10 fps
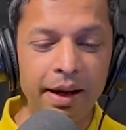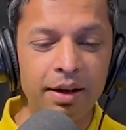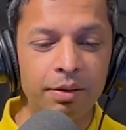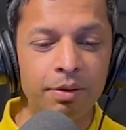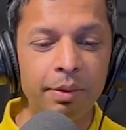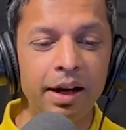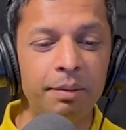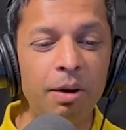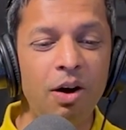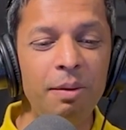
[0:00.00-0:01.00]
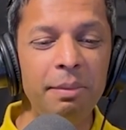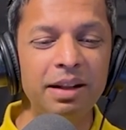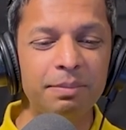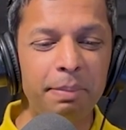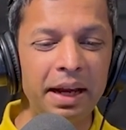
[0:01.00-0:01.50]
well,
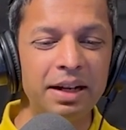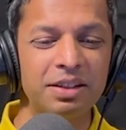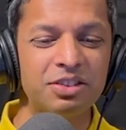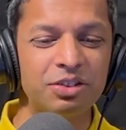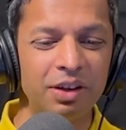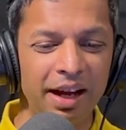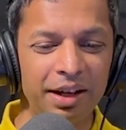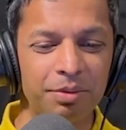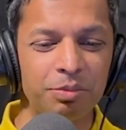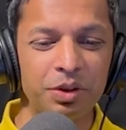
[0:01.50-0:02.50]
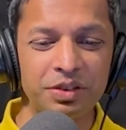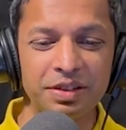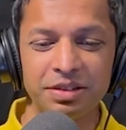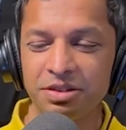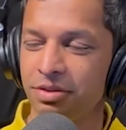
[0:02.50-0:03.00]
Mohammed Ben Sulayem
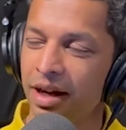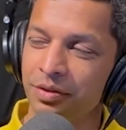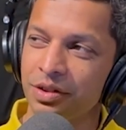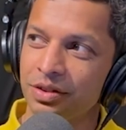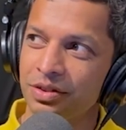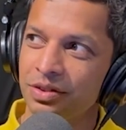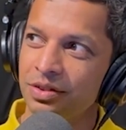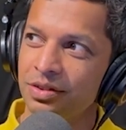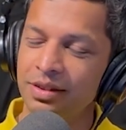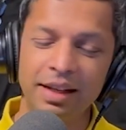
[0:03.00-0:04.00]
versus the drivers.